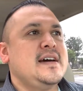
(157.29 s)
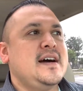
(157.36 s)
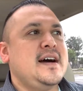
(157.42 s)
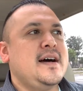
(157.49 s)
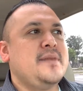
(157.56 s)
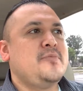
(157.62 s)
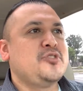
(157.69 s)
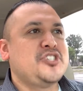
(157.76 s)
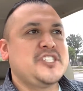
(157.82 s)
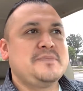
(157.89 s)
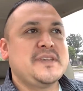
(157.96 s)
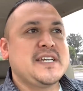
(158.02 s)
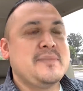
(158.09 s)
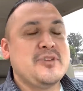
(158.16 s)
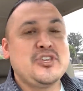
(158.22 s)
um, which has
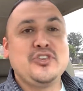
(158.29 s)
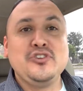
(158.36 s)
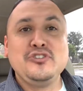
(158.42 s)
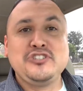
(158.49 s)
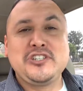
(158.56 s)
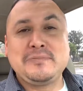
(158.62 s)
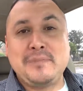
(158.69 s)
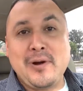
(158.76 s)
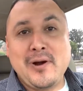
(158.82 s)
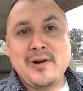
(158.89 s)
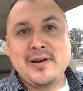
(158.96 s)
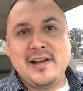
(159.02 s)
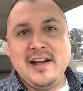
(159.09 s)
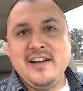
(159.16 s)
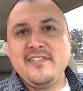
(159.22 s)
become a huge
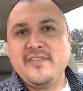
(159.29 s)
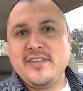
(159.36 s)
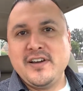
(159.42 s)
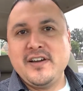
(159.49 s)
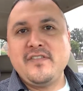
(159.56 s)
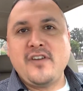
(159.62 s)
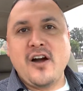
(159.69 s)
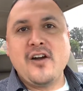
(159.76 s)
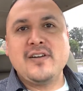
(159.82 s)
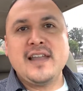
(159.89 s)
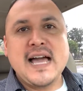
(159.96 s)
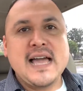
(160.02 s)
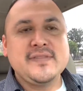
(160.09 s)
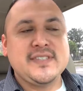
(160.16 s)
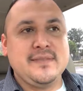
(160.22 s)
part of of our
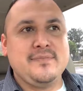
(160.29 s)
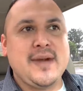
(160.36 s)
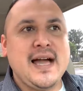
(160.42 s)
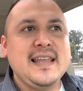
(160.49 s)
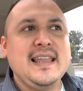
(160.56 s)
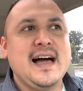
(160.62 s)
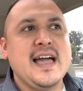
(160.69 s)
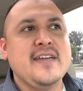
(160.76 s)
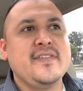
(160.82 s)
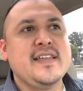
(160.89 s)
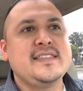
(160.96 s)
lives In my life.